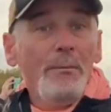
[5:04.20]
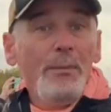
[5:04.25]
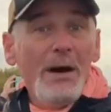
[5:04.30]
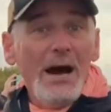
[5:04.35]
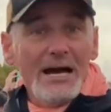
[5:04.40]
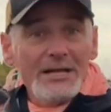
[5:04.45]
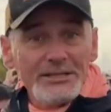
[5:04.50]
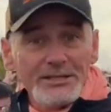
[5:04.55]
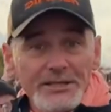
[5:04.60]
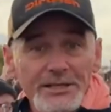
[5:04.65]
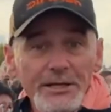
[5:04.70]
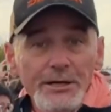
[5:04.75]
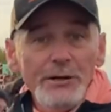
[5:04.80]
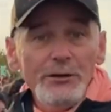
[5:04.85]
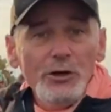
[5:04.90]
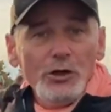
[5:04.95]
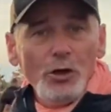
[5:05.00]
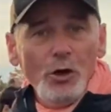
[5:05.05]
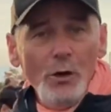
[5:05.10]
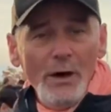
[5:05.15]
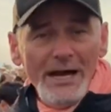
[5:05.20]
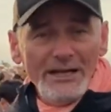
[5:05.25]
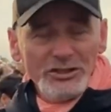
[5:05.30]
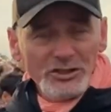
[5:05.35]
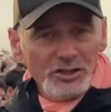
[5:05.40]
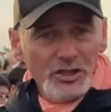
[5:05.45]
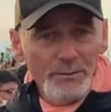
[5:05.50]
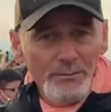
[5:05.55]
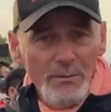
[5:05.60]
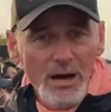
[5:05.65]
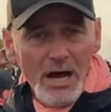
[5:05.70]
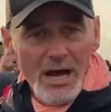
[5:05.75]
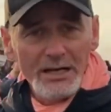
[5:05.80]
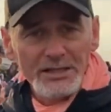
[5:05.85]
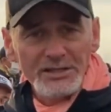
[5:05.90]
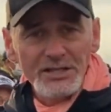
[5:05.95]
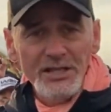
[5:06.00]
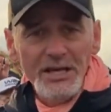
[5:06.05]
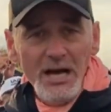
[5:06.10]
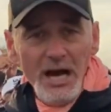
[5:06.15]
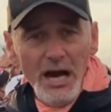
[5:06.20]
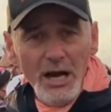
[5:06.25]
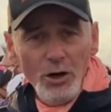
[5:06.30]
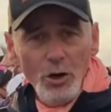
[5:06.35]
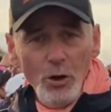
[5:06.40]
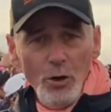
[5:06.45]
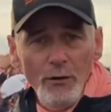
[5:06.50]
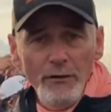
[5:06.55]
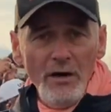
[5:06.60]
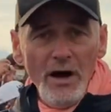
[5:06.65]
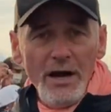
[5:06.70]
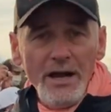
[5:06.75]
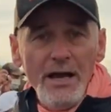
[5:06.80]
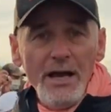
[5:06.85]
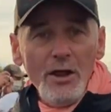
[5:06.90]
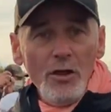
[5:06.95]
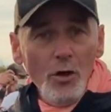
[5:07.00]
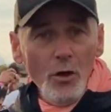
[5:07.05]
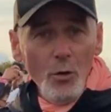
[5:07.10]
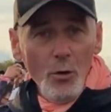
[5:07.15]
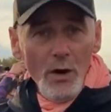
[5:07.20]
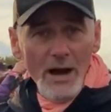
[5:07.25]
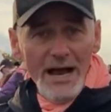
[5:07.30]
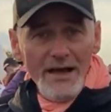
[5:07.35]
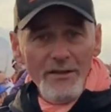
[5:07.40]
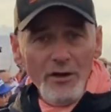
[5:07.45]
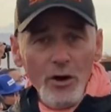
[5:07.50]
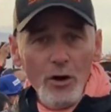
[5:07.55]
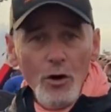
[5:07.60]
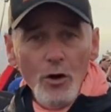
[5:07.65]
but the question marks are over the weather